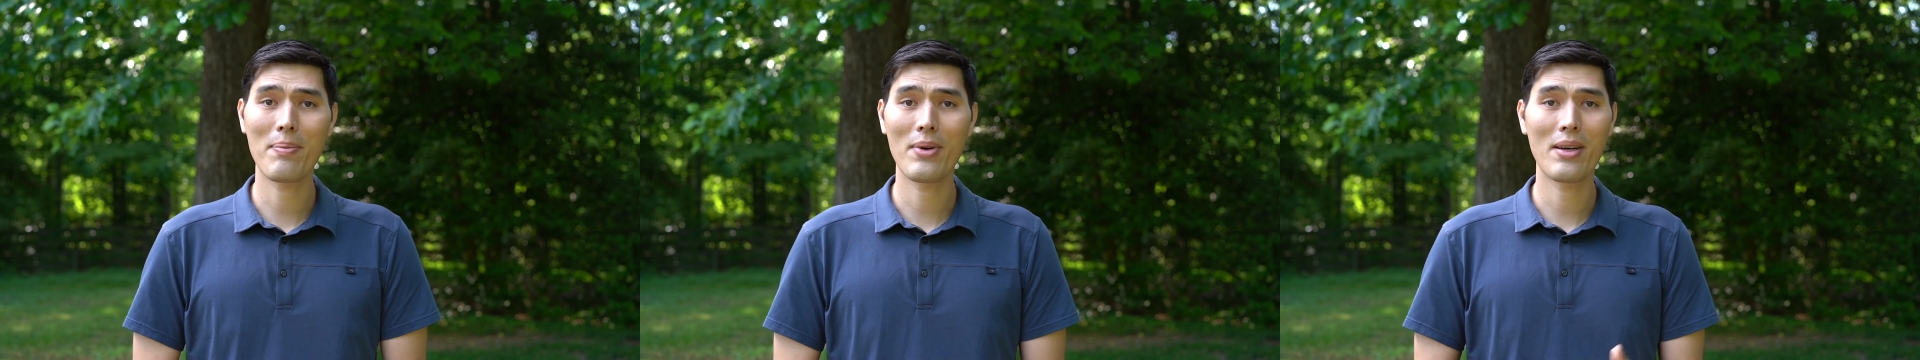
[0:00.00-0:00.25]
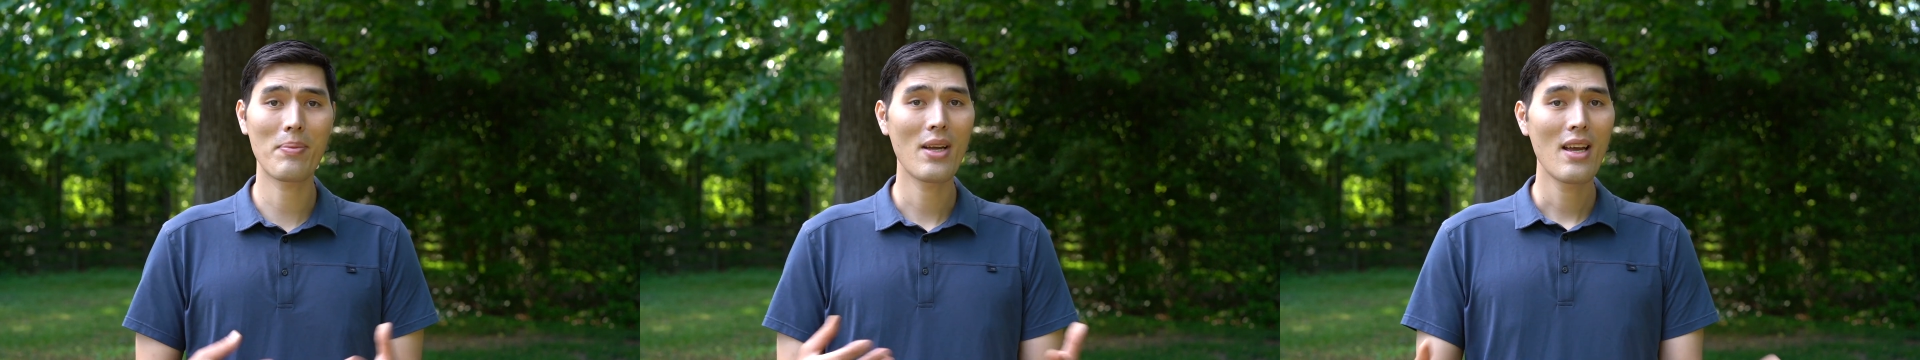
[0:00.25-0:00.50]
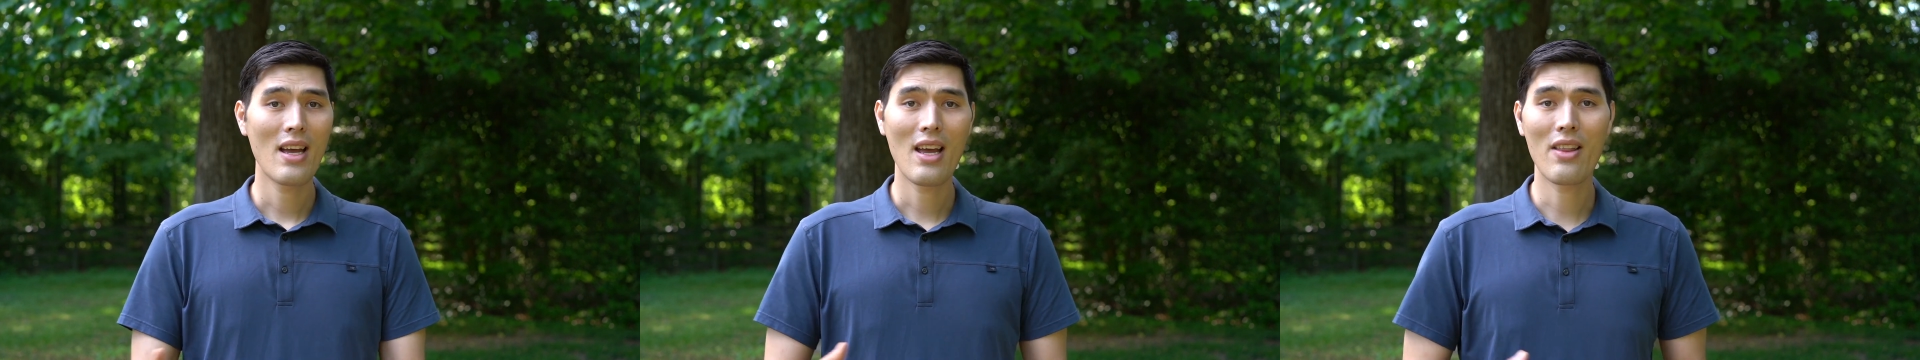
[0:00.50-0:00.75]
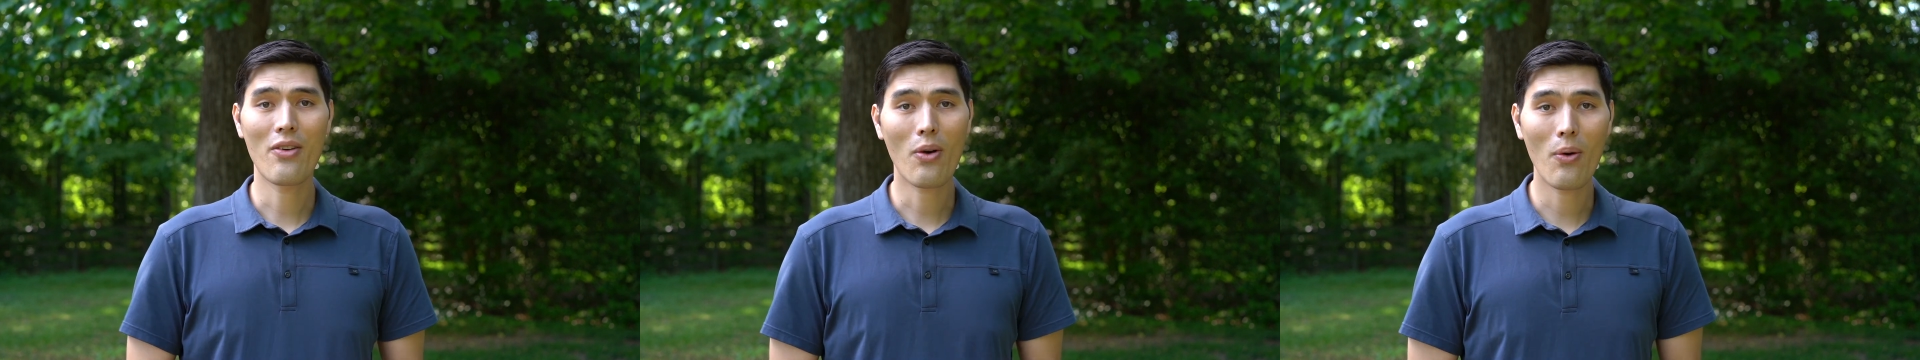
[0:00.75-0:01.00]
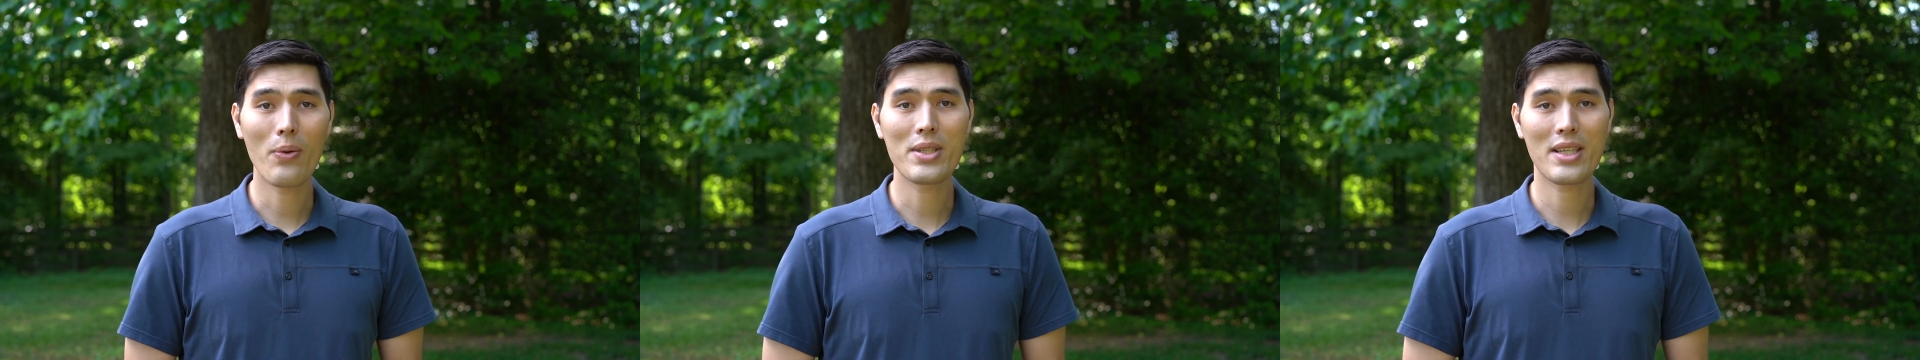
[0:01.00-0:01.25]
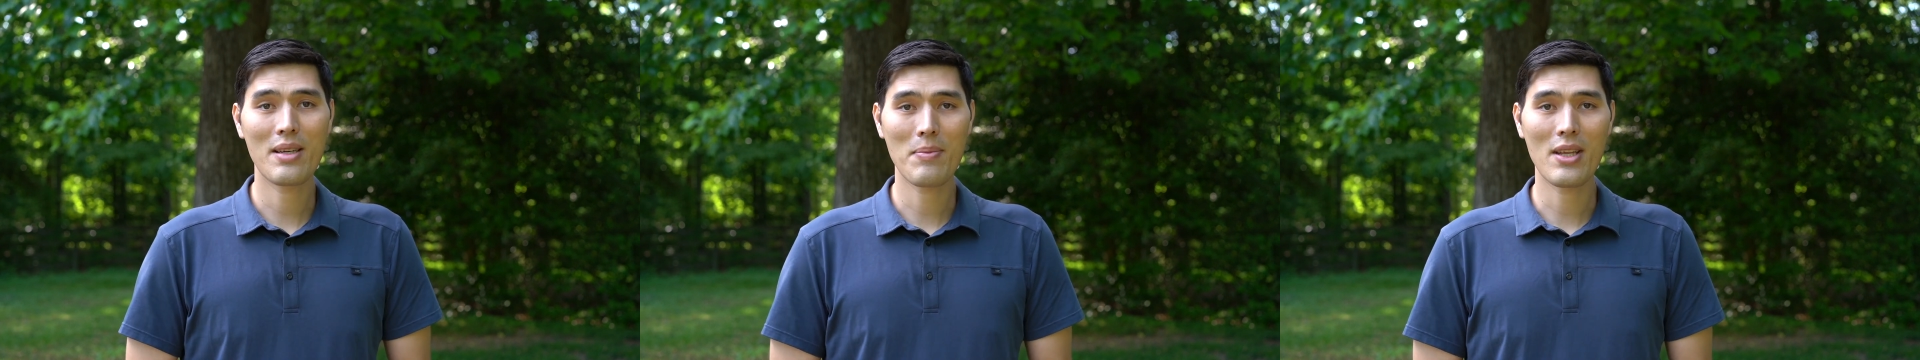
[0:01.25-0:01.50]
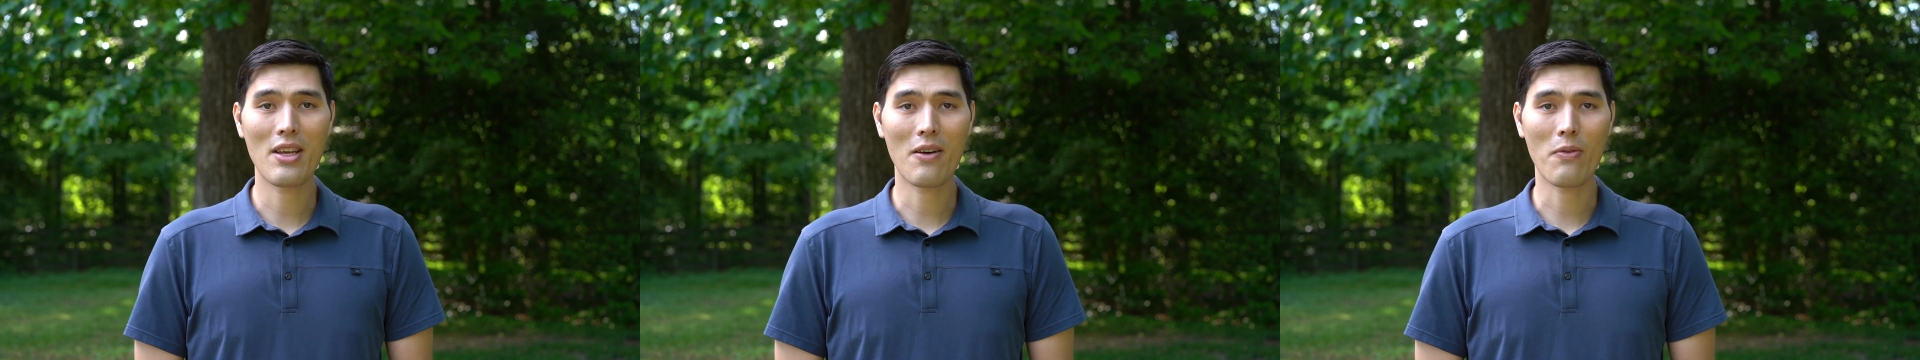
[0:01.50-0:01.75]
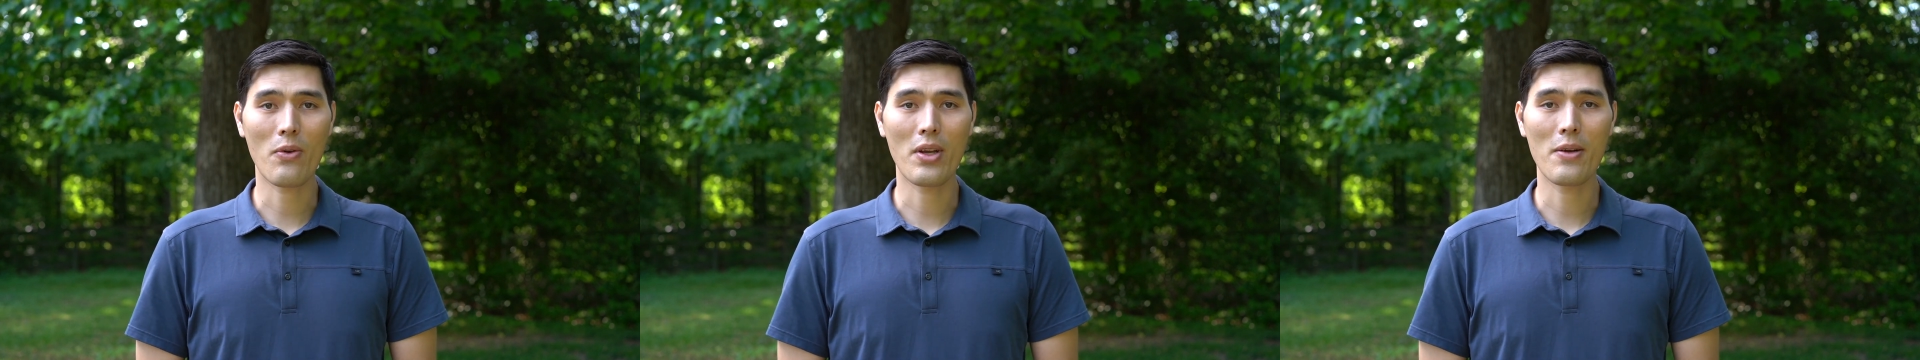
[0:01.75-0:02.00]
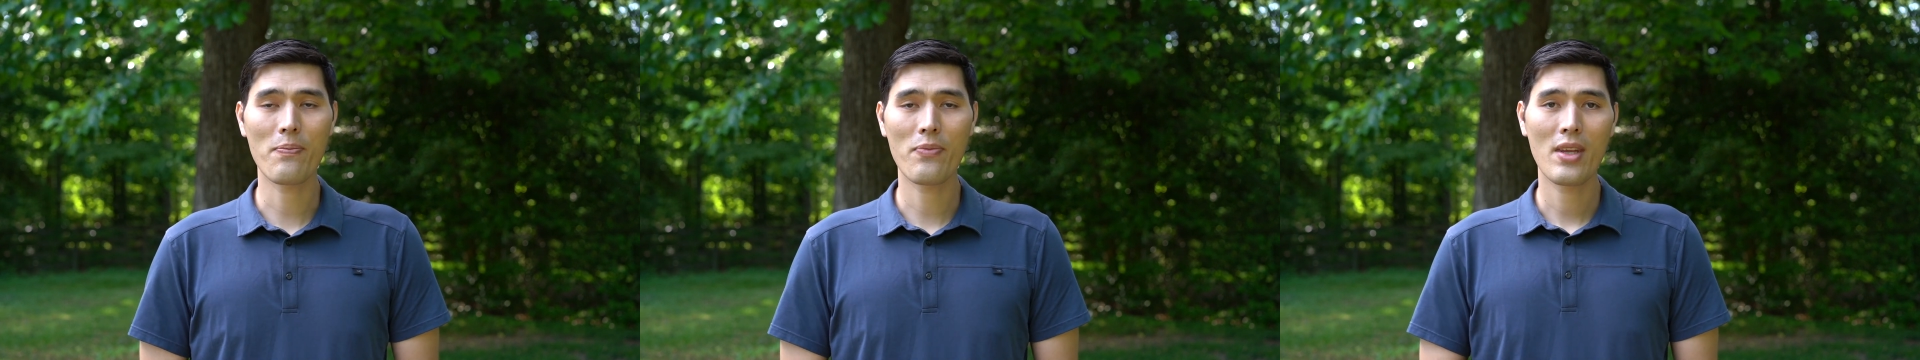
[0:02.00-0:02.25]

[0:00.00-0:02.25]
up, and they're always going to be there for you.